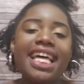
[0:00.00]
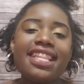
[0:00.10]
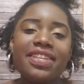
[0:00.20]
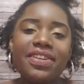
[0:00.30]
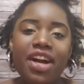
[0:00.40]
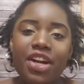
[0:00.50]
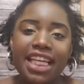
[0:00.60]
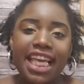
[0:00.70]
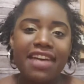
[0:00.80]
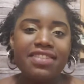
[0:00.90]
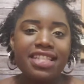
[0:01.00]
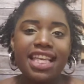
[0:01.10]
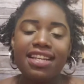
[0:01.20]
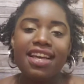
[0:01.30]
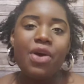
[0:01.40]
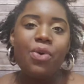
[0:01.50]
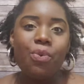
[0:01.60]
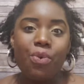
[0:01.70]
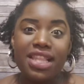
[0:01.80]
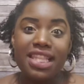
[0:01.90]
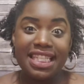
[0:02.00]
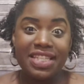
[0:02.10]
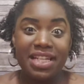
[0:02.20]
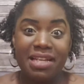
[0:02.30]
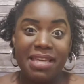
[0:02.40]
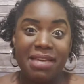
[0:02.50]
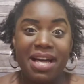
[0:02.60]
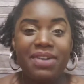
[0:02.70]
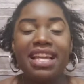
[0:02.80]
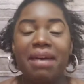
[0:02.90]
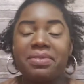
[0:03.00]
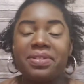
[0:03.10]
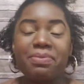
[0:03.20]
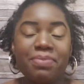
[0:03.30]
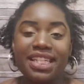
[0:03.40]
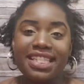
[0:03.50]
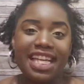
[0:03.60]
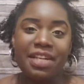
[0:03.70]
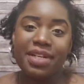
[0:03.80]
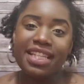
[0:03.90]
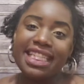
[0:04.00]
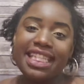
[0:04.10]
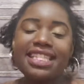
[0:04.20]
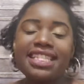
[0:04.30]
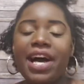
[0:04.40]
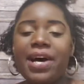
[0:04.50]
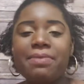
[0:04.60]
then you already have seen what this is going to be about. And I'm super excited about this.